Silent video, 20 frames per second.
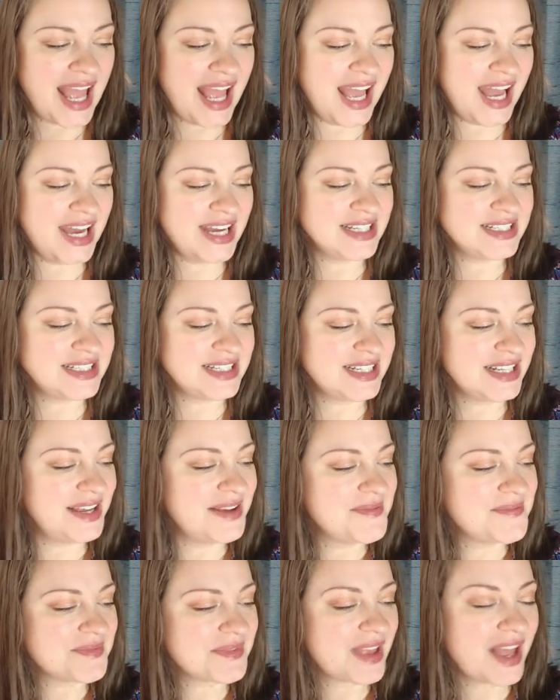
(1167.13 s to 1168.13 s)
And
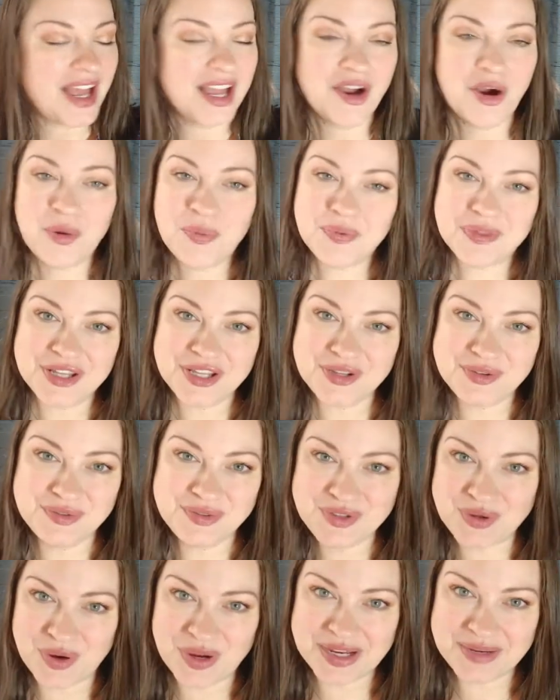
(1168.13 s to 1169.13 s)
I hope that you
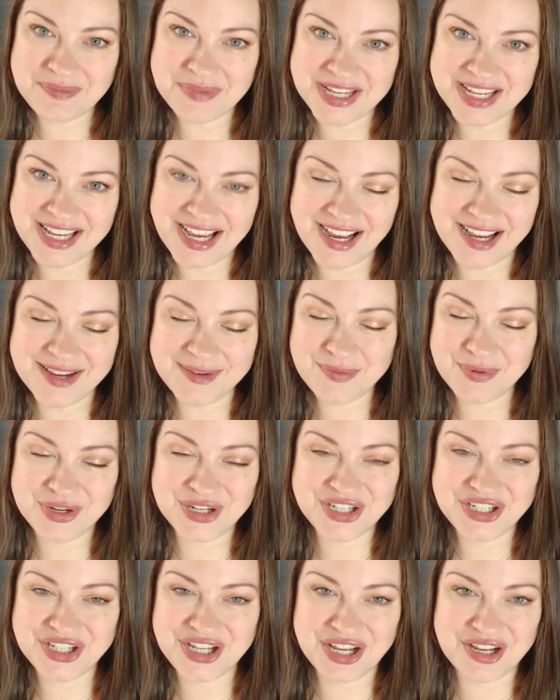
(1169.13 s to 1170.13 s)
join me. I
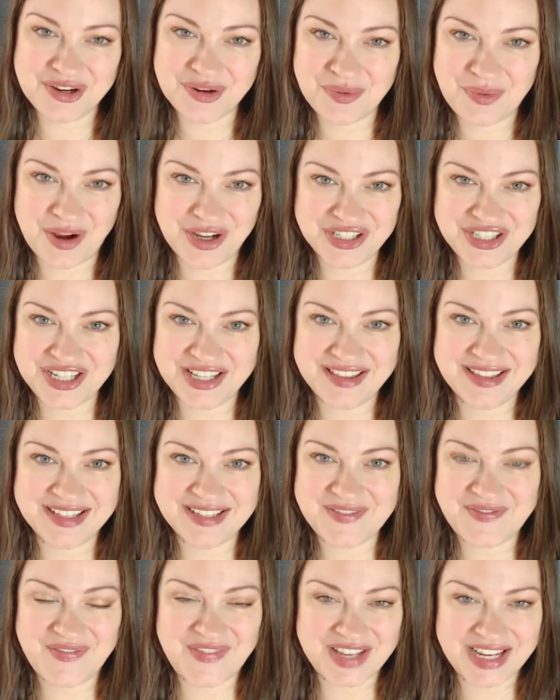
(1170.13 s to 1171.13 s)
appreciate your watching
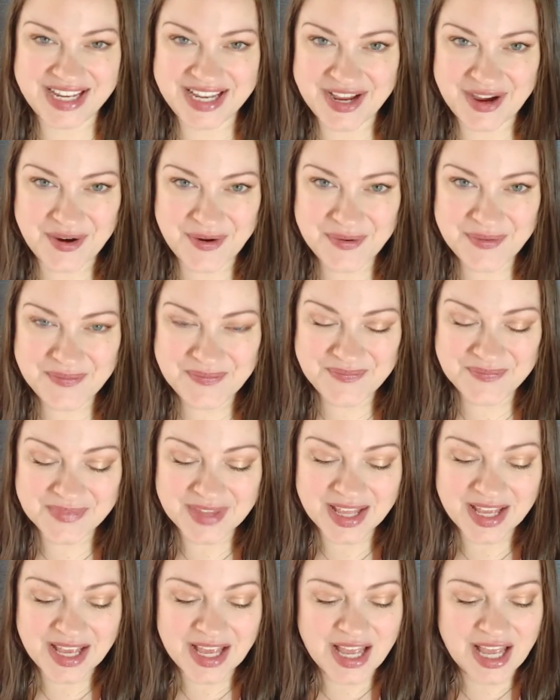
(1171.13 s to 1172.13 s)
this video.
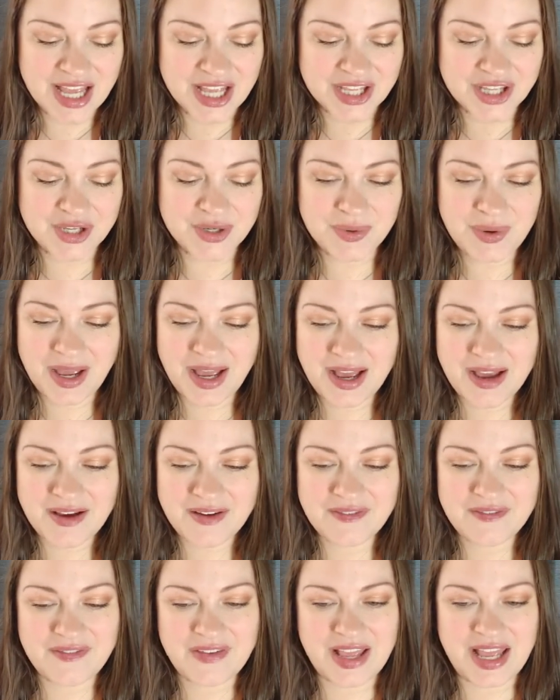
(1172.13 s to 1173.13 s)
You
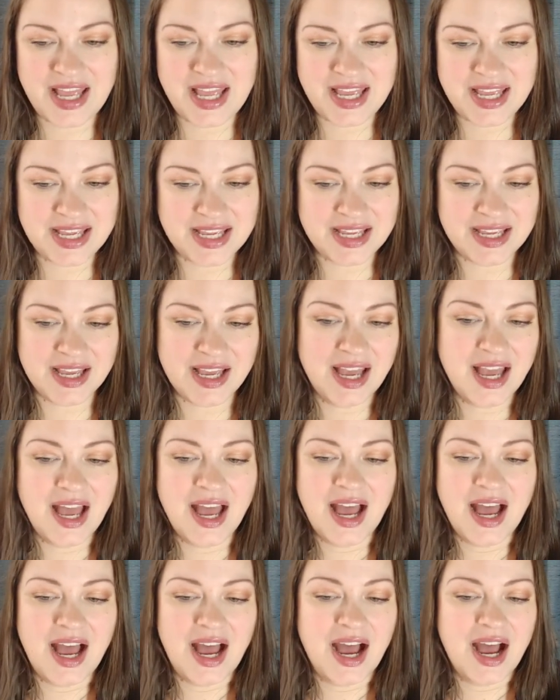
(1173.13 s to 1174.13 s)
have a
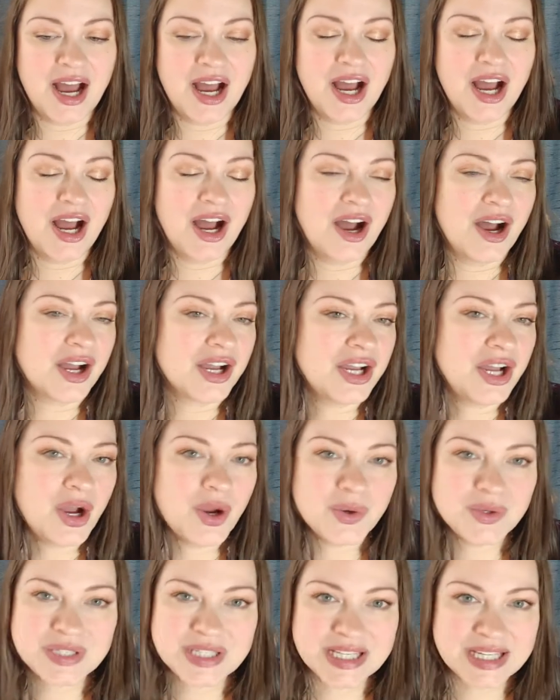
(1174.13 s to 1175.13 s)

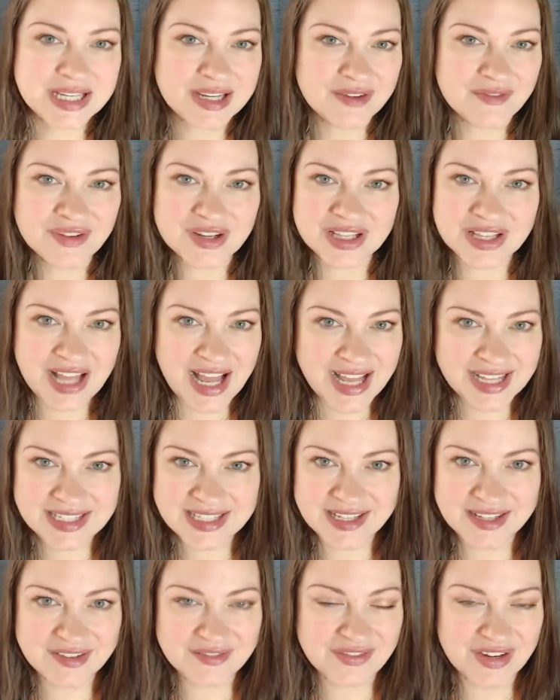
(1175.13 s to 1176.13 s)
cozy and
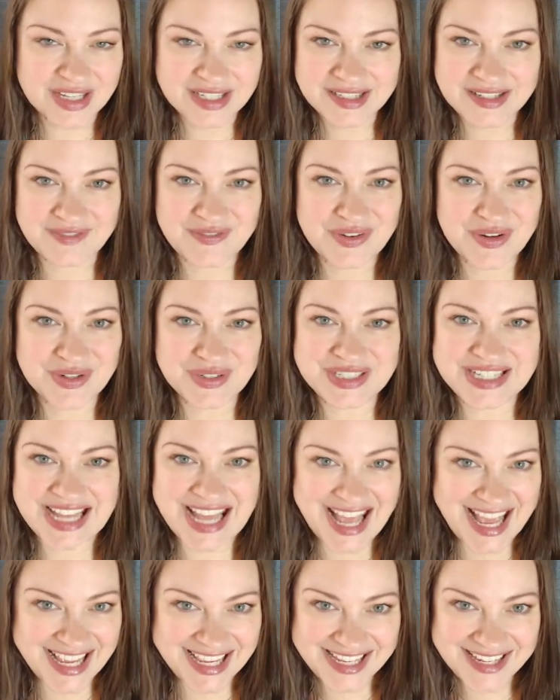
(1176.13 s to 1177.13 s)
relaxing rest of your
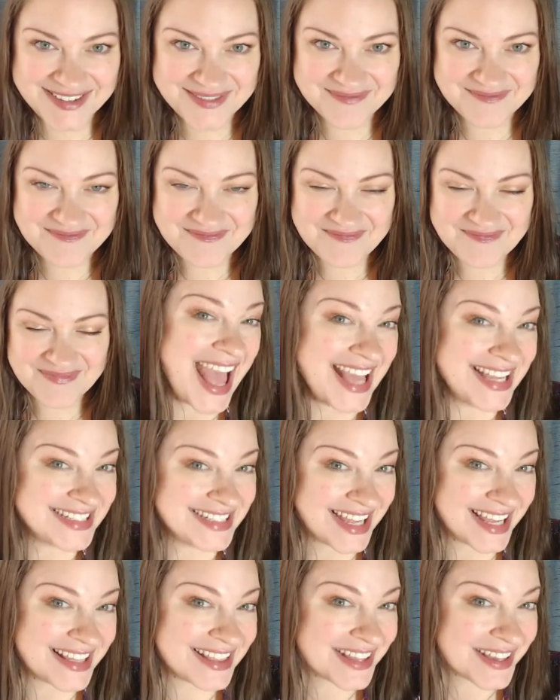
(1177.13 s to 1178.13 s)
day.
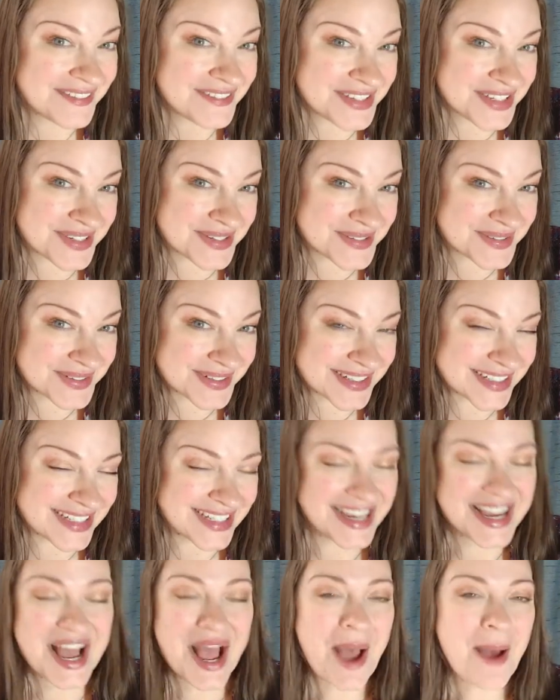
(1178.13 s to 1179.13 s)
And I love you.
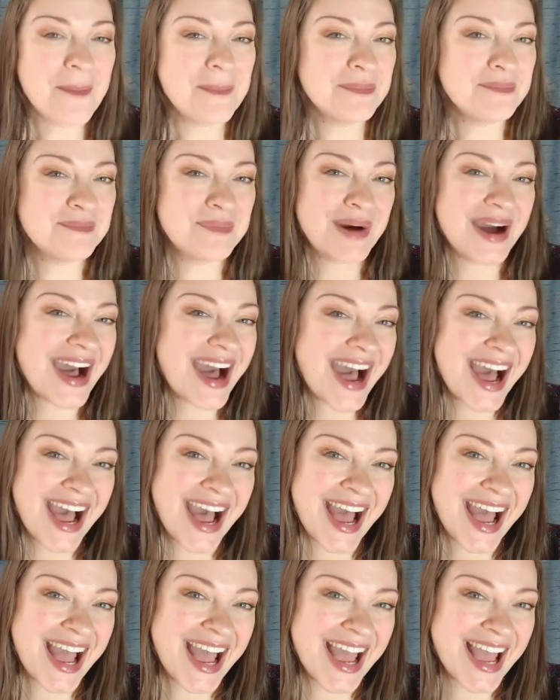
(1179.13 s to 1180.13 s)

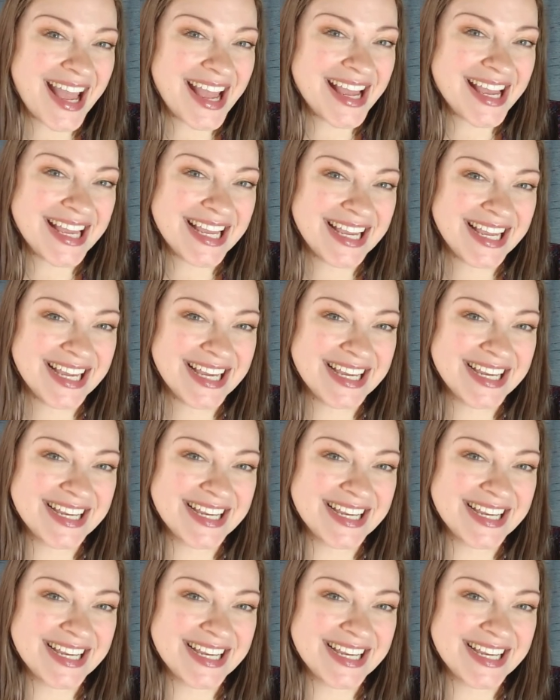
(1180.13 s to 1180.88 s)
Bye.